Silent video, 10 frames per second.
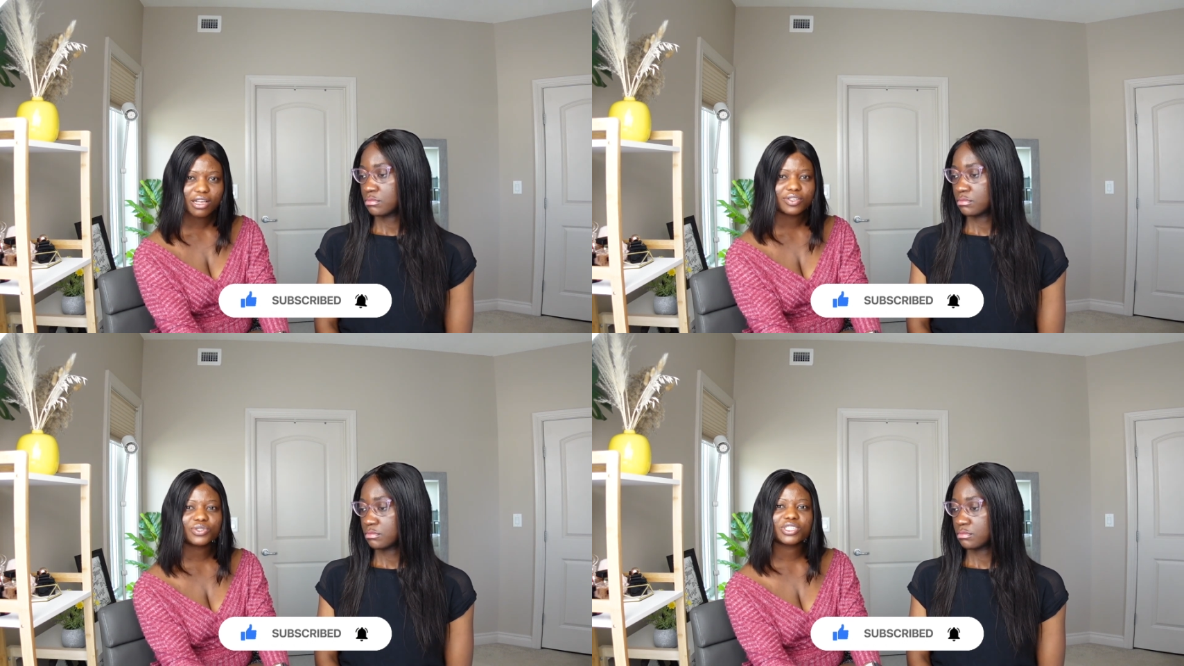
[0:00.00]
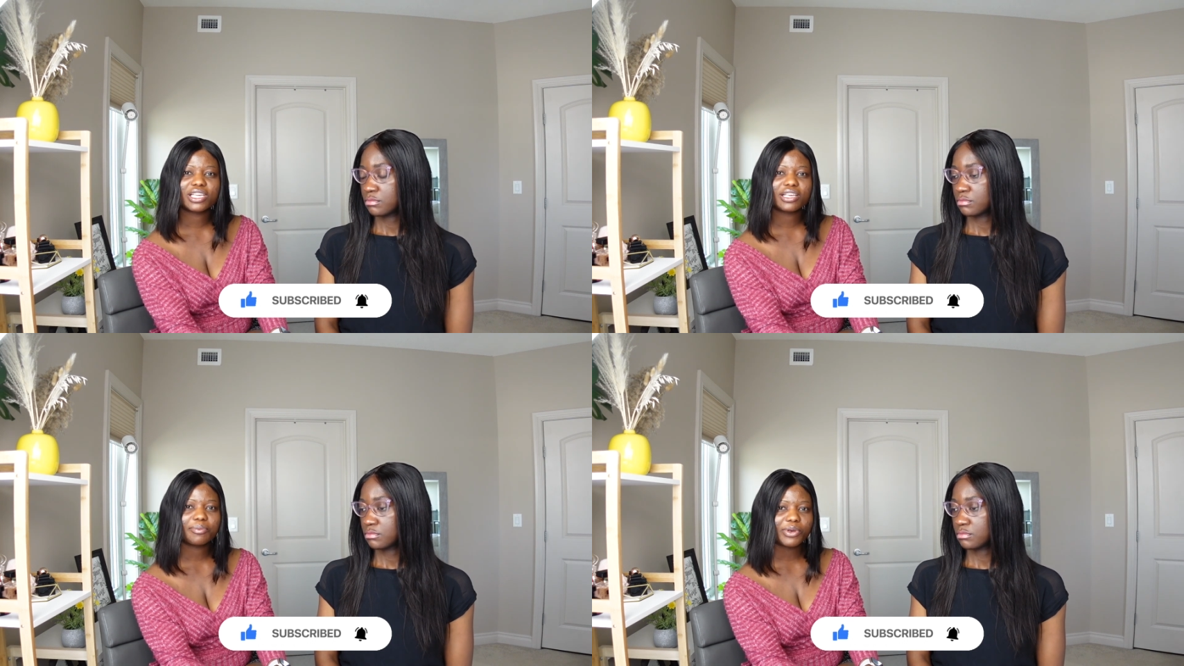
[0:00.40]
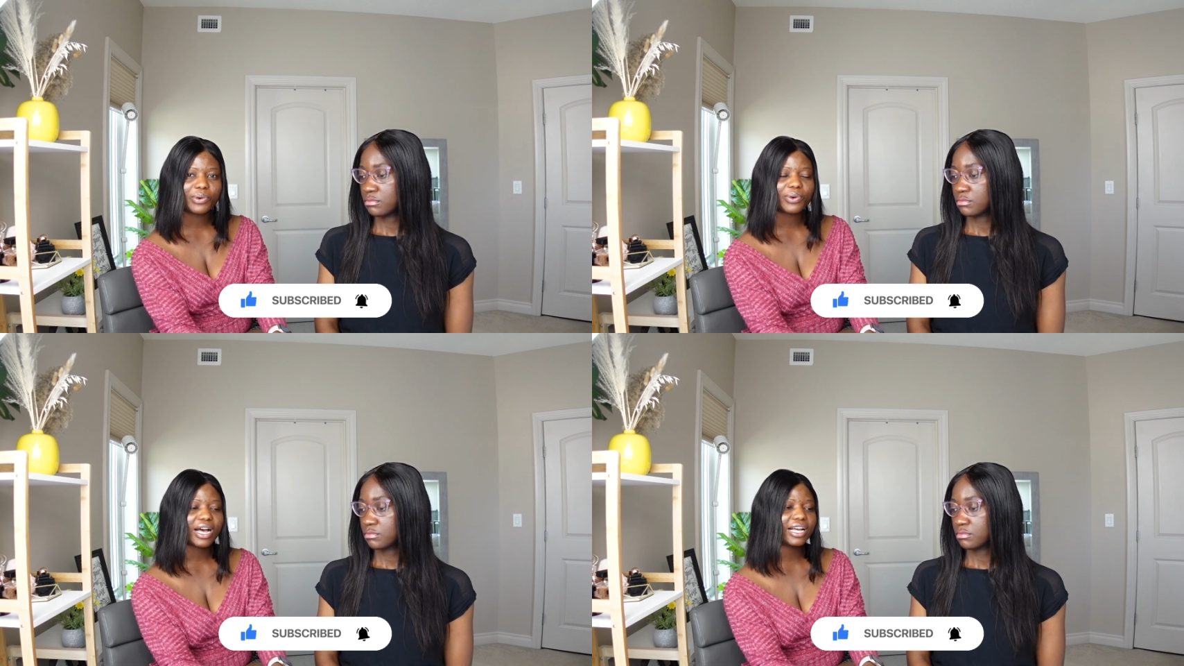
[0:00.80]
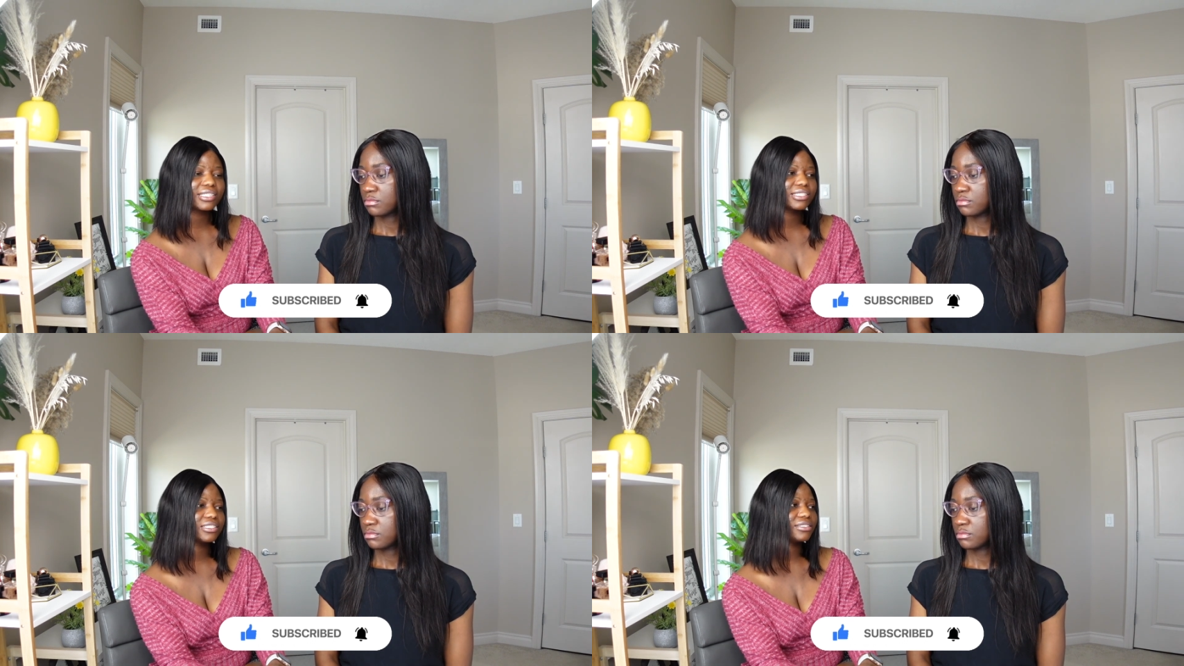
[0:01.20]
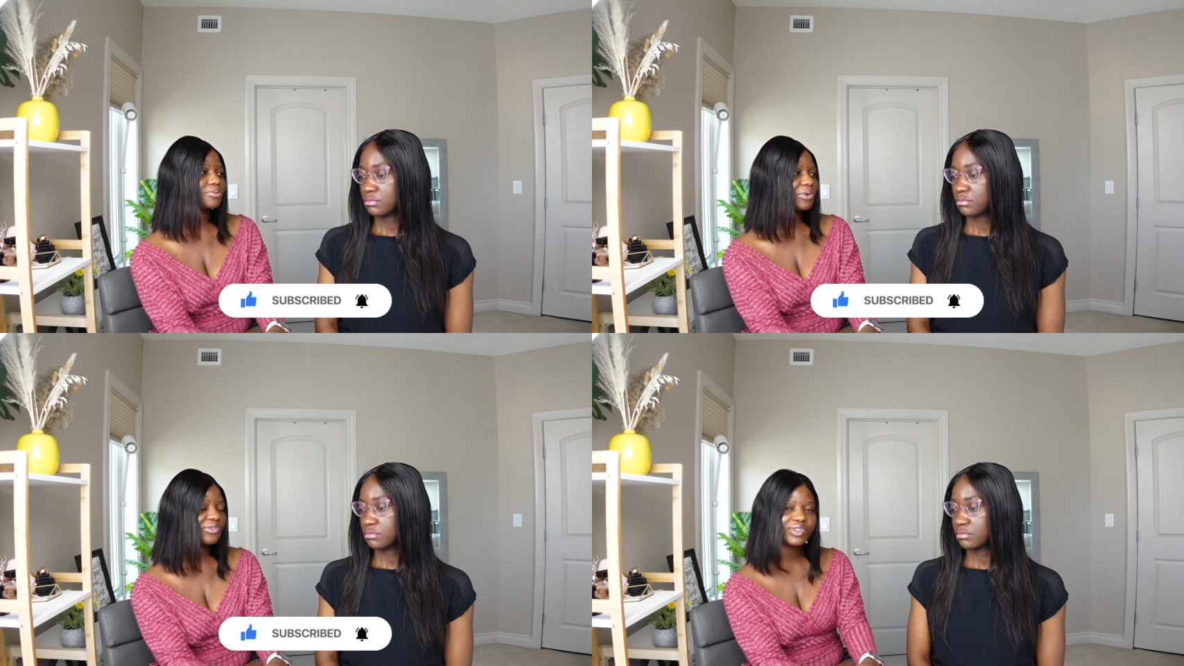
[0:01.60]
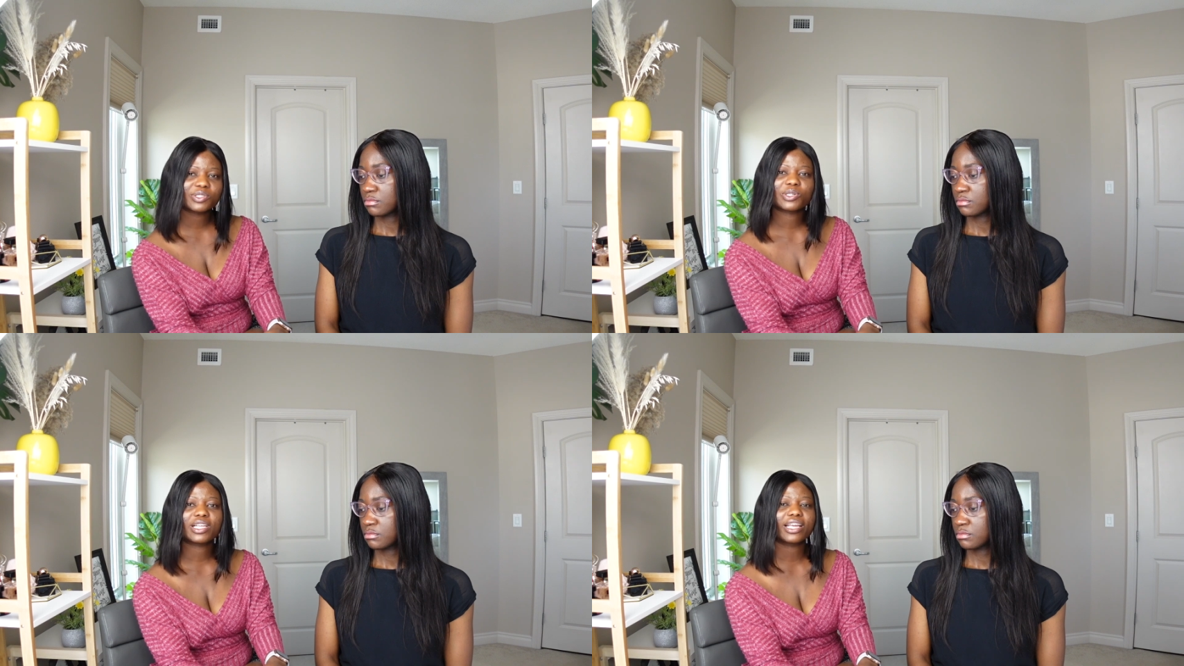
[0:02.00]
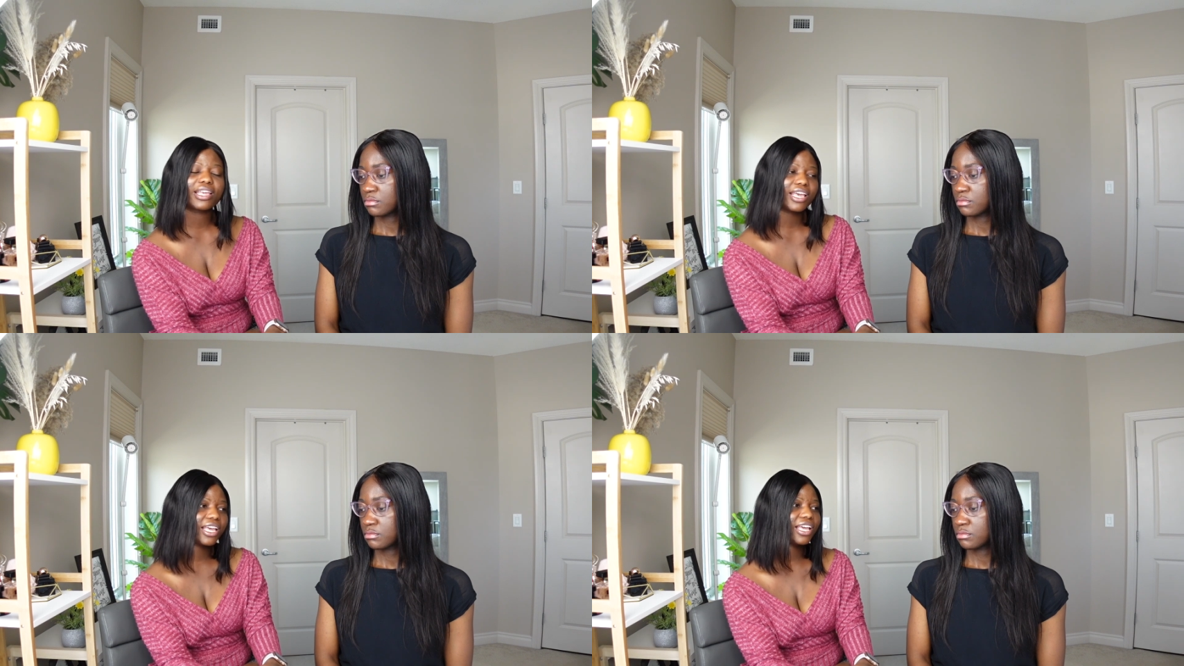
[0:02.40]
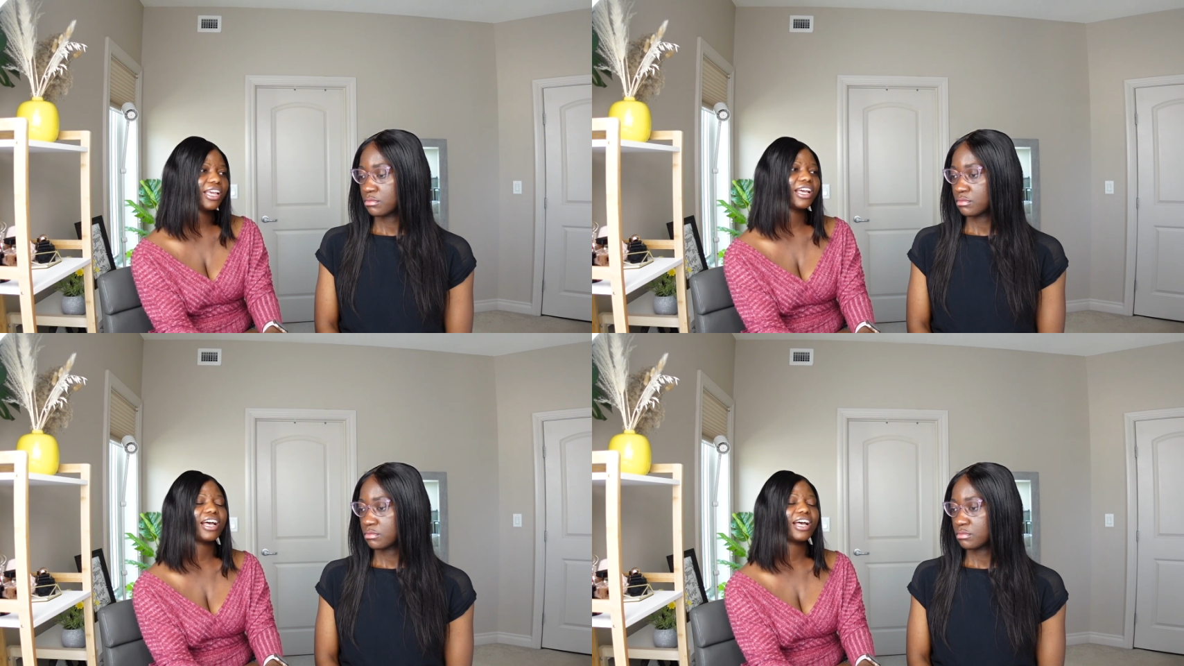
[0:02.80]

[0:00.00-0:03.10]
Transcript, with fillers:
Speaker 1: to the email, asking the professor like, hey,